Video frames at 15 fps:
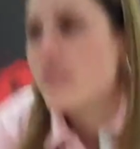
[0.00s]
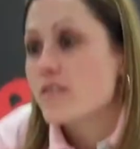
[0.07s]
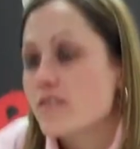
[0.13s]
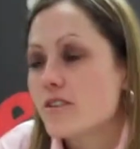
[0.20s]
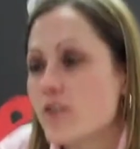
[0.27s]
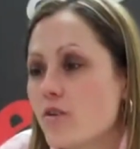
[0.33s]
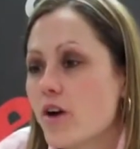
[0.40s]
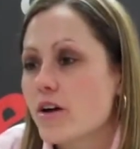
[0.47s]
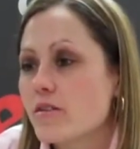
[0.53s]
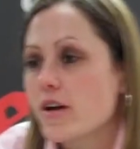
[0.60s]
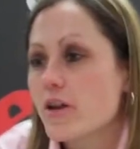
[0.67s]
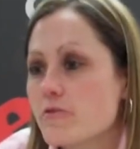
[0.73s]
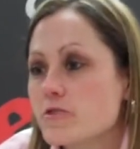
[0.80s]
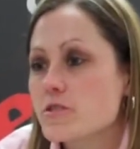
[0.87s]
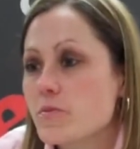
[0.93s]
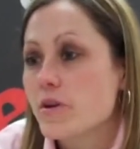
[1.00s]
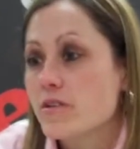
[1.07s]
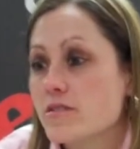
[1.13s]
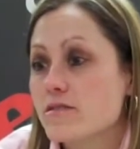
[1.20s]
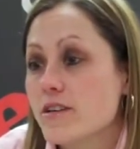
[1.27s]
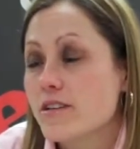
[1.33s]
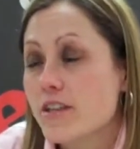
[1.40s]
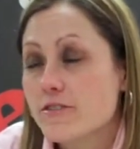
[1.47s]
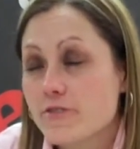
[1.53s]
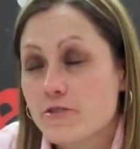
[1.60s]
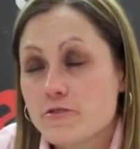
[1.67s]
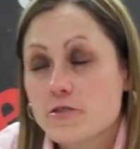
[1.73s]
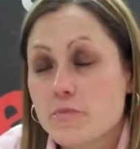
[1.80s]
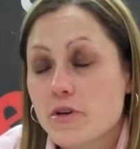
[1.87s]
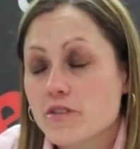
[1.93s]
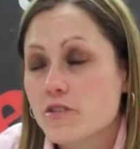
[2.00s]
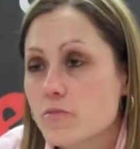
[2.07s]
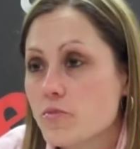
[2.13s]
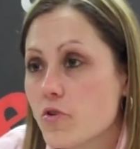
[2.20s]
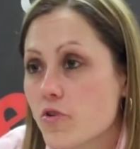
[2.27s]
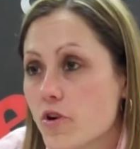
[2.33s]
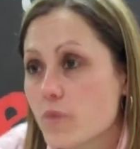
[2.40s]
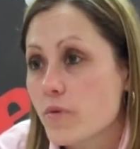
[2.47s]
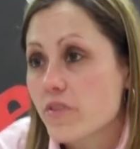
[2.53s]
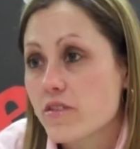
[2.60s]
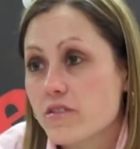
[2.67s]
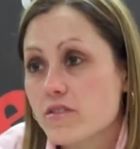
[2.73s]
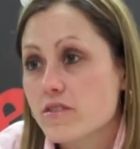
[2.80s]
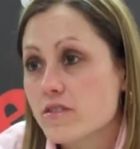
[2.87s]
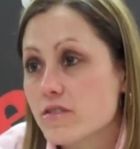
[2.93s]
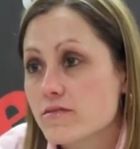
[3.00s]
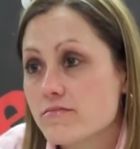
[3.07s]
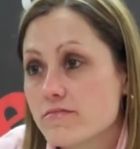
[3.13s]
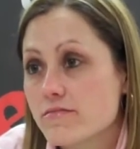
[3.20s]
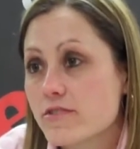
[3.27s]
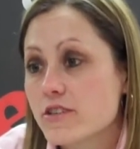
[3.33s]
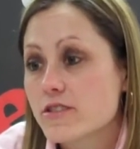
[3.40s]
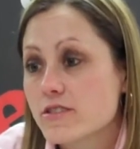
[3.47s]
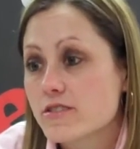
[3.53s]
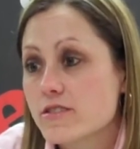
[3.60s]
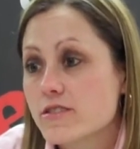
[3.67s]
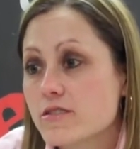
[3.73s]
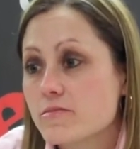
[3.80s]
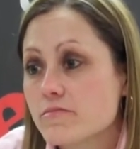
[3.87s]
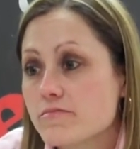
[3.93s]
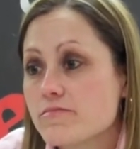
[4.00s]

you know, I definitely respect their program. I think they're a very good team.